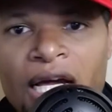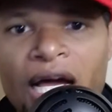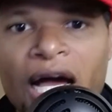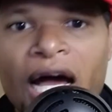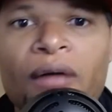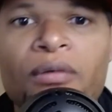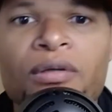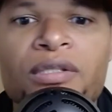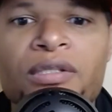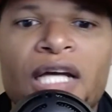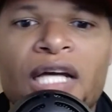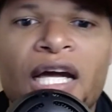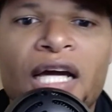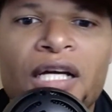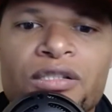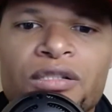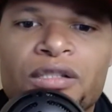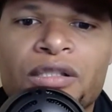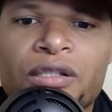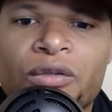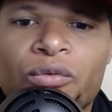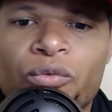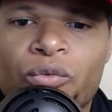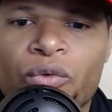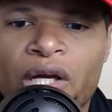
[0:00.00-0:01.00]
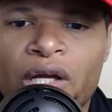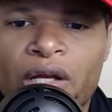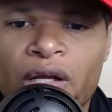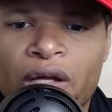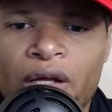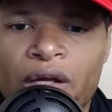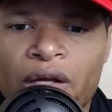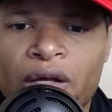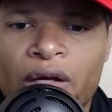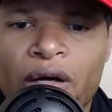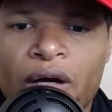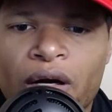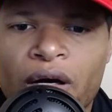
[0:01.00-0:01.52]
I was actually
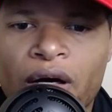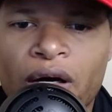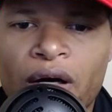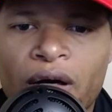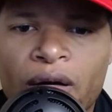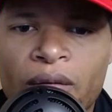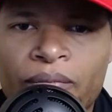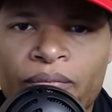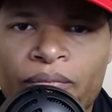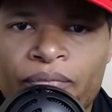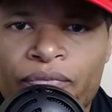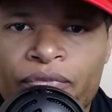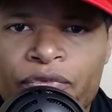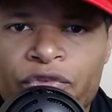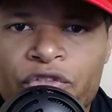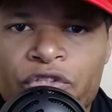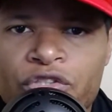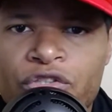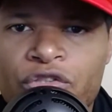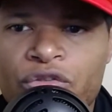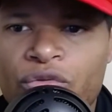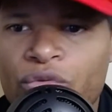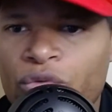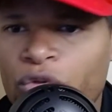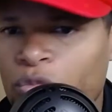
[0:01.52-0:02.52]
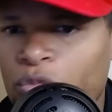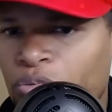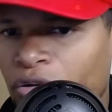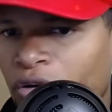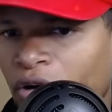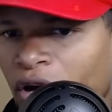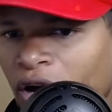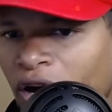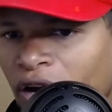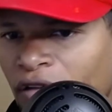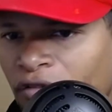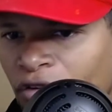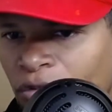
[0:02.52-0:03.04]
reading just through
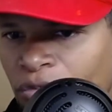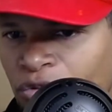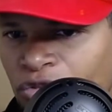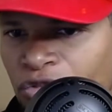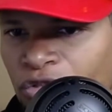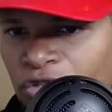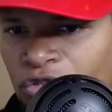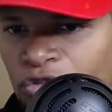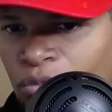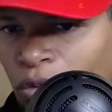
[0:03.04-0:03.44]
Proverbs this